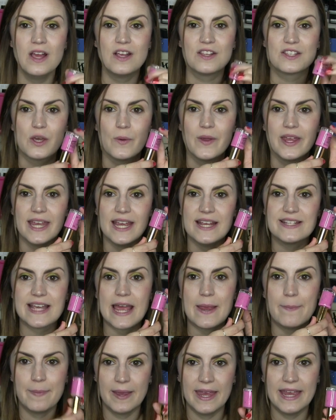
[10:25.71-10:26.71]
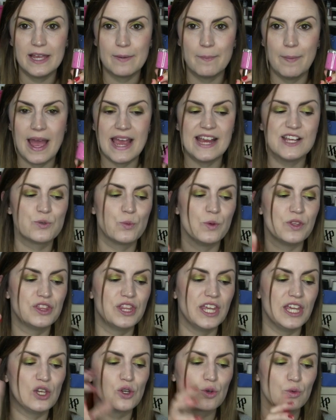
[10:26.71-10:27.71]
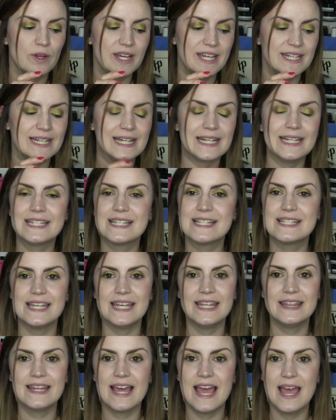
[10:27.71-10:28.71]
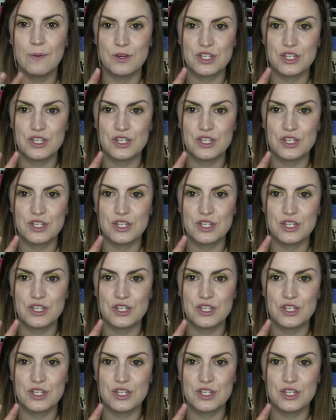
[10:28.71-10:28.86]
So it is a pink base with the green glitters in there,